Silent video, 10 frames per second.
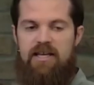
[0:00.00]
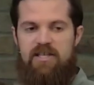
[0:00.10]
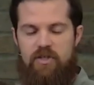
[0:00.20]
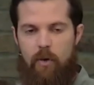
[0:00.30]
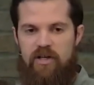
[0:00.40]

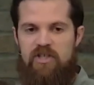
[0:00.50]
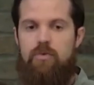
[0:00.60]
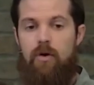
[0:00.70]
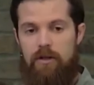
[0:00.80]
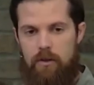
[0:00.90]
He's going
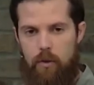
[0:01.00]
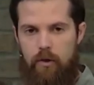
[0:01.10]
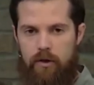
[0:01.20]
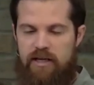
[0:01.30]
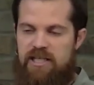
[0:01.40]
to
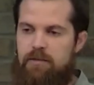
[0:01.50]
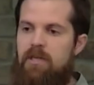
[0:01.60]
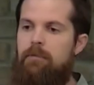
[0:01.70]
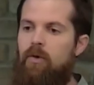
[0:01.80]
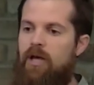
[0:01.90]
allure His
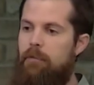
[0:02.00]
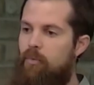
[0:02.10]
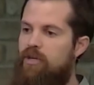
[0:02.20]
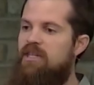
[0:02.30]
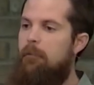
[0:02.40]
people and
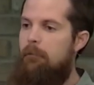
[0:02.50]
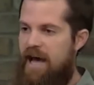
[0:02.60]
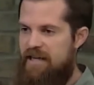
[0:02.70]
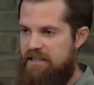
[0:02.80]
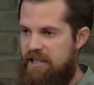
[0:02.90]
bring them
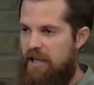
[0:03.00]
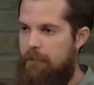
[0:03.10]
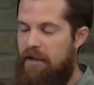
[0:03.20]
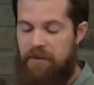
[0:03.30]
back to Him.